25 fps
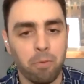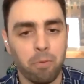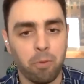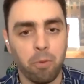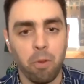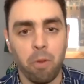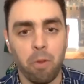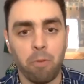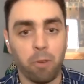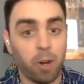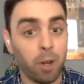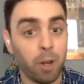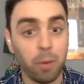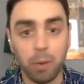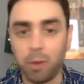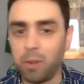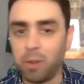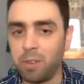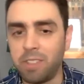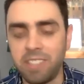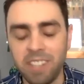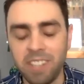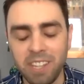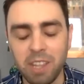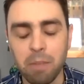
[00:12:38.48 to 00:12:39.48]
for anyone
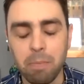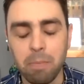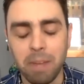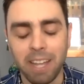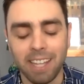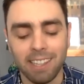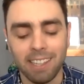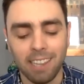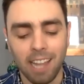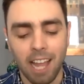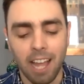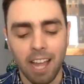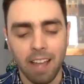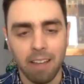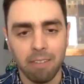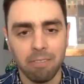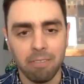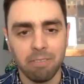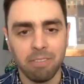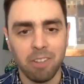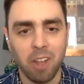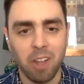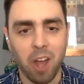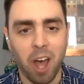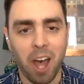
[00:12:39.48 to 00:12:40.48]
who's seen the band
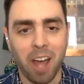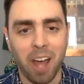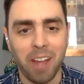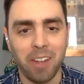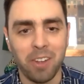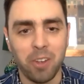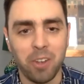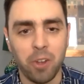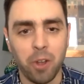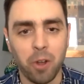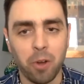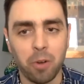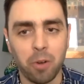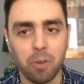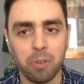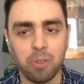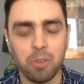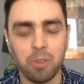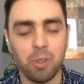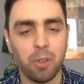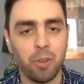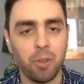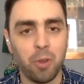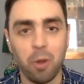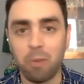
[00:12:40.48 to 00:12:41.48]
live,
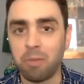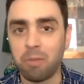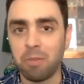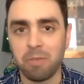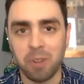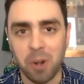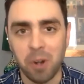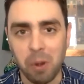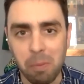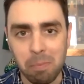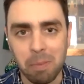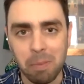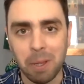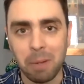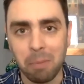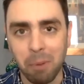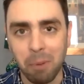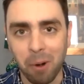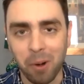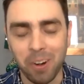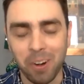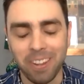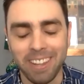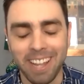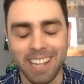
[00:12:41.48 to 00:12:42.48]
knows you have a very big
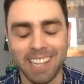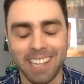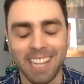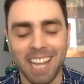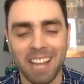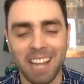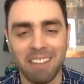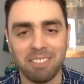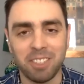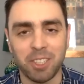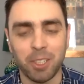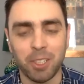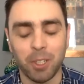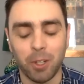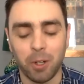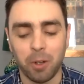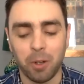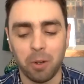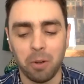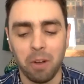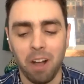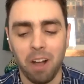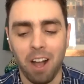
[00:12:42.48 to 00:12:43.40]
part in that live show